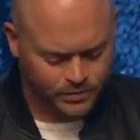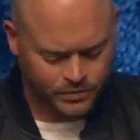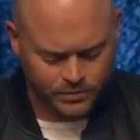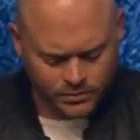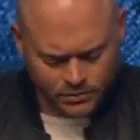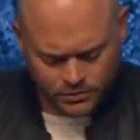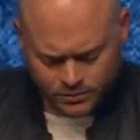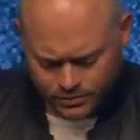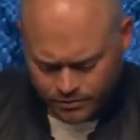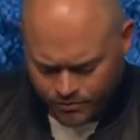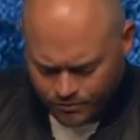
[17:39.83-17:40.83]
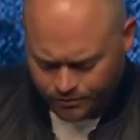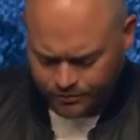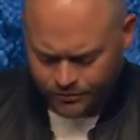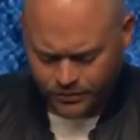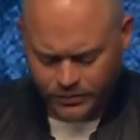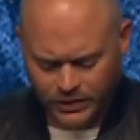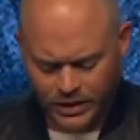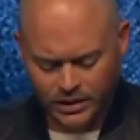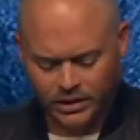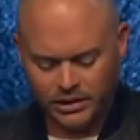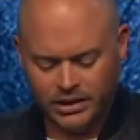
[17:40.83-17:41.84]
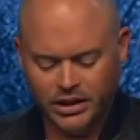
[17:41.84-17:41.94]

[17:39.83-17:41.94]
Nobody speaks.